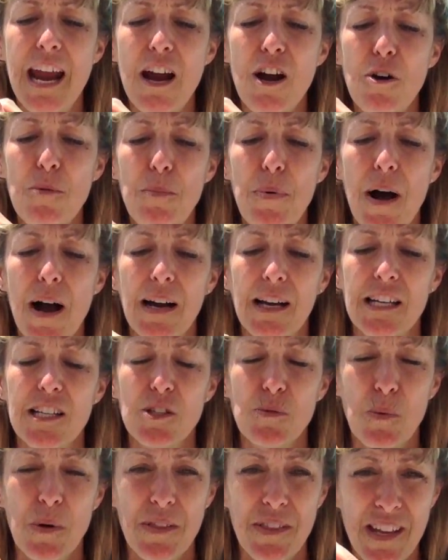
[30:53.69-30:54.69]
air
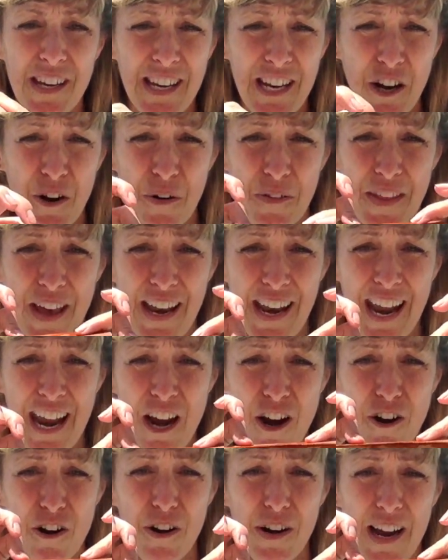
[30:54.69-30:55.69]
pockets within here, and that
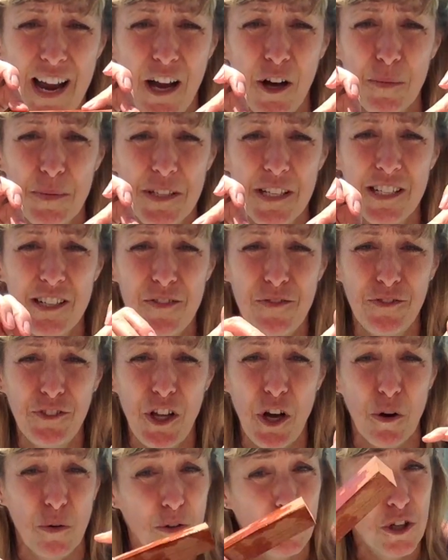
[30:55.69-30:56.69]
air helps it to
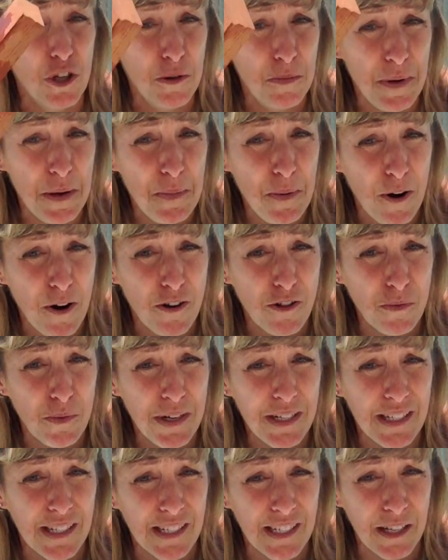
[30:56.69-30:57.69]
float. Could be part of the
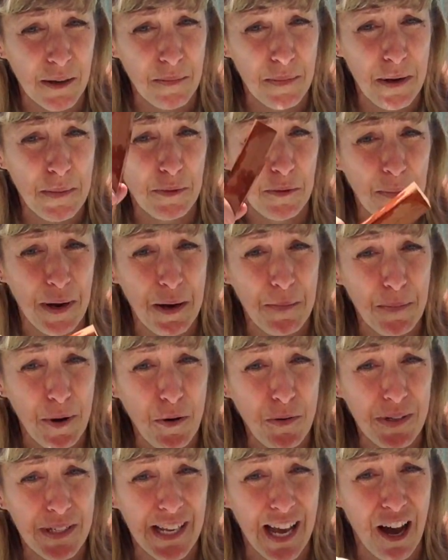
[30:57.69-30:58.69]
reason some people make
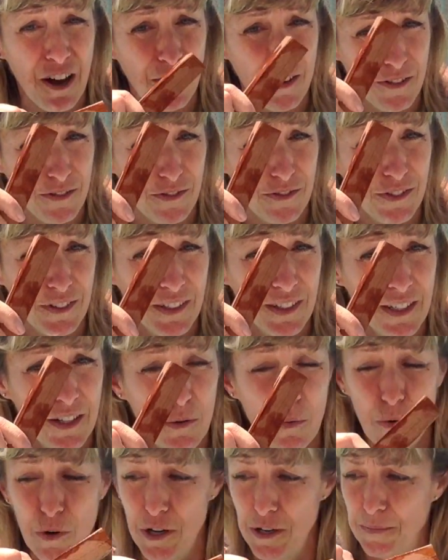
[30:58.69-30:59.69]
boats out of
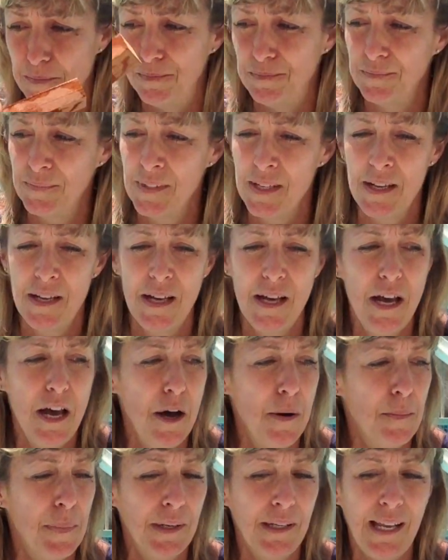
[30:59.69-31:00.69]
wood.
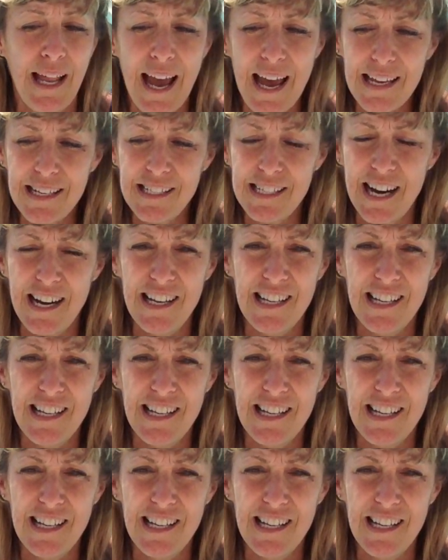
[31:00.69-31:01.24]
But last I